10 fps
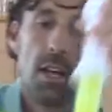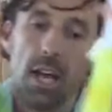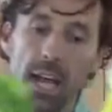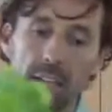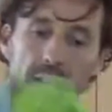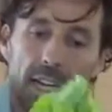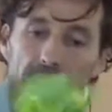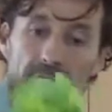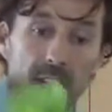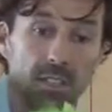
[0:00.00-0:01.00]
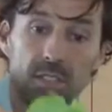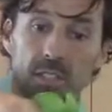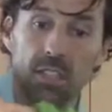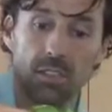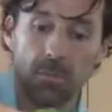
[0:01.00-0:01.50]
And like I said,
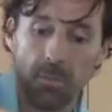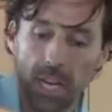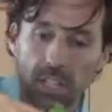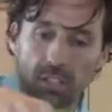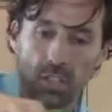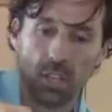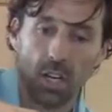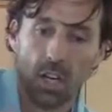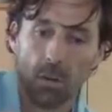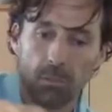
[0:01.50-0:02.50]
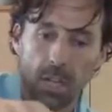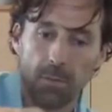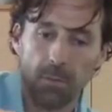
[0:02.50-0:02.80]
it's a major blood